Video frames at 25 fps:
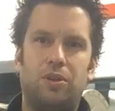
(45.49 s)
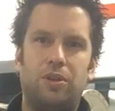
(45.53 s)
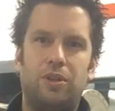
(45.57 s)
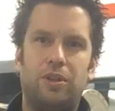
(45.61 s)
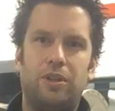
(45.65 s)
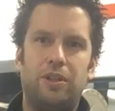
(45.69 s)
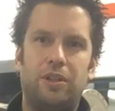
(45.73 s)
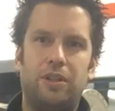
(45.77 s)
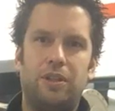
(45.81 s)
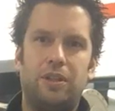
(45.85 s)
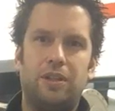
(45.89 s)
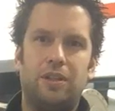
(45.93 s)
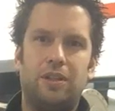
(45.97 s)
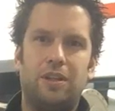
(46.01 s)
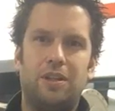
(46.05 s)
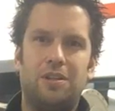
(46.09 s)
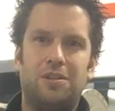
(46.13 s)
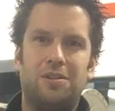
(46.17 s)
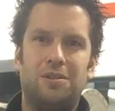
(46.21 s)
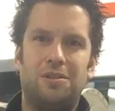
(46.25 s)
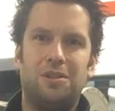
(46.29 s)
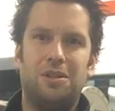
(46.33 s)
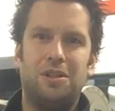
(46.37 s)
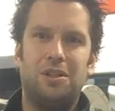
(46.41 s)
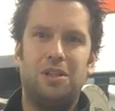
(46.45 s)
the
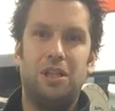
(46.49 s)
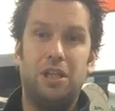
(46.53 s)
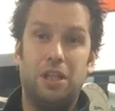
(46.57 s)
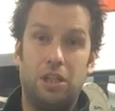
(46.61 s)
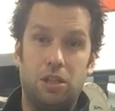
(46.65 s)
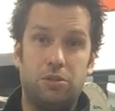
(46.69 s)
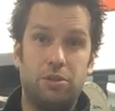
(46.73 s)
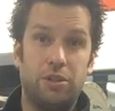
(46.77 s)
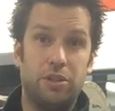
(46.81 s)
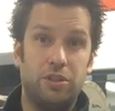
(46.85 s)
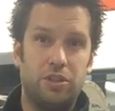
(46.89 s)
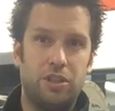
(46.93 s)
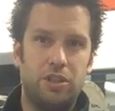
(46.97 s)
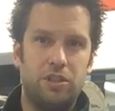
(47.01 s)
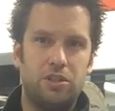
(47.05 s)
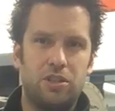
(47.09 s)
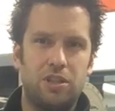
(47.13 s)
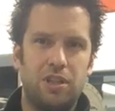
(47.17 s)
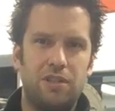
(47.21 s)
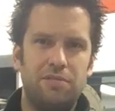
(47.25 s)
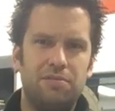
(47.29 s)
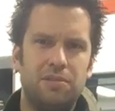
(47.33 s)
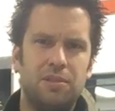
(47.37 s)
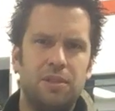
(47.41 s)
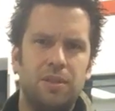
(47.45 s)
interesting
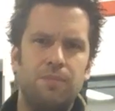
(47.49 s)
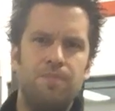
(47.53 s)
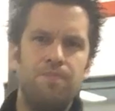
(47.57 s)
stuff.